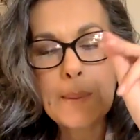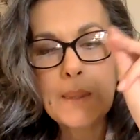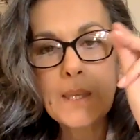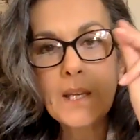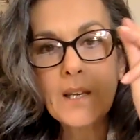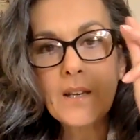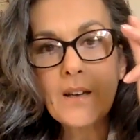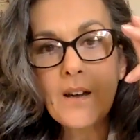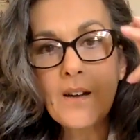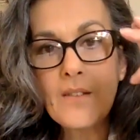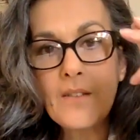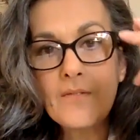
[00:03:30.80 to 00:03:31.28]

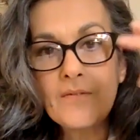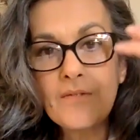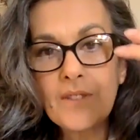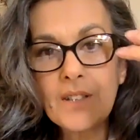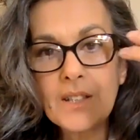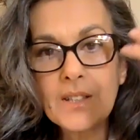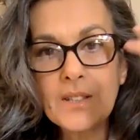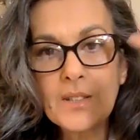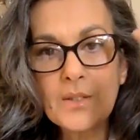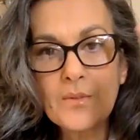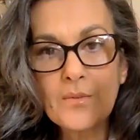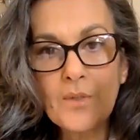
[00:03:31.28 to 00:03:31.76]
The
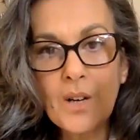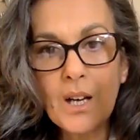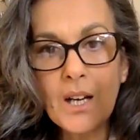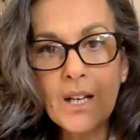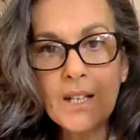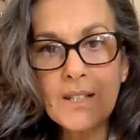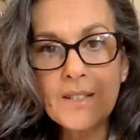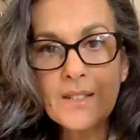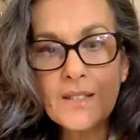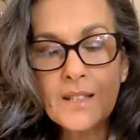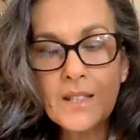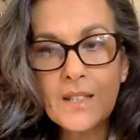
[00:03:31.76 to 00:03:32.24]
conflict to
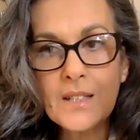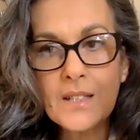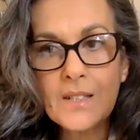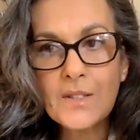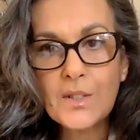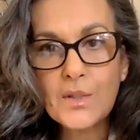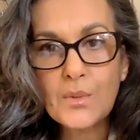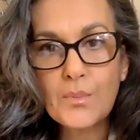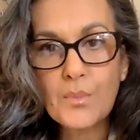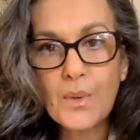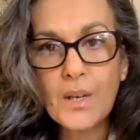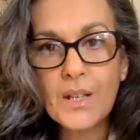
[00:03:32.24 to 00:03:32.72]
rise and
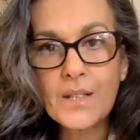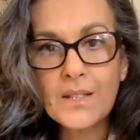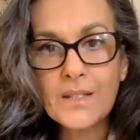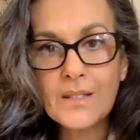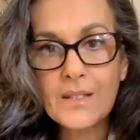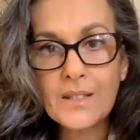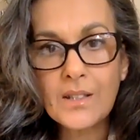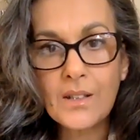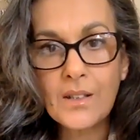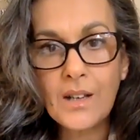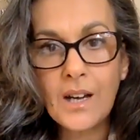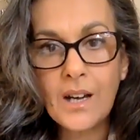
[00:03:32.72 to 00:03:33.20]

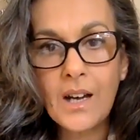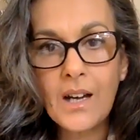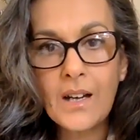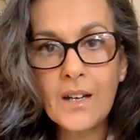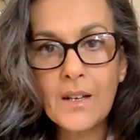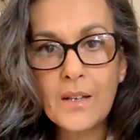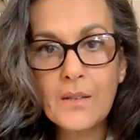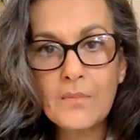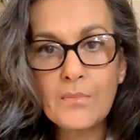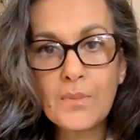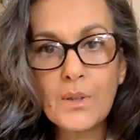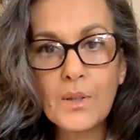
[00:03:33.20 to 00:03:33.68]
express your
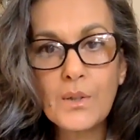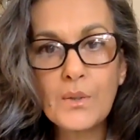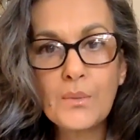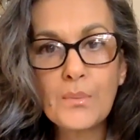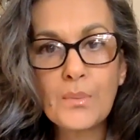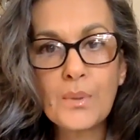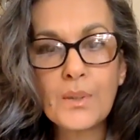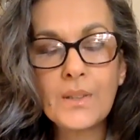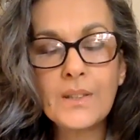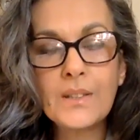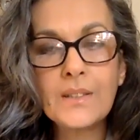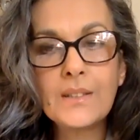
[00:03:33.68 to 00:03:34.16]
higher
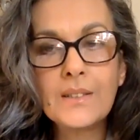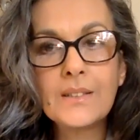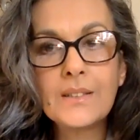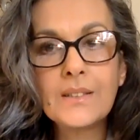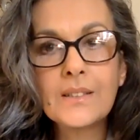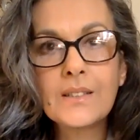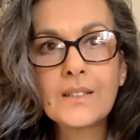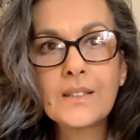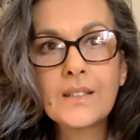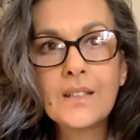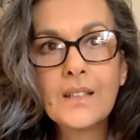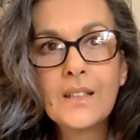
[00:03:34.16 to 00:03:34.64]

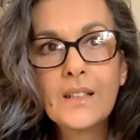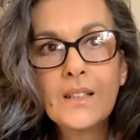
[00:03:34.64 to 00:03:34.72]
blueprint,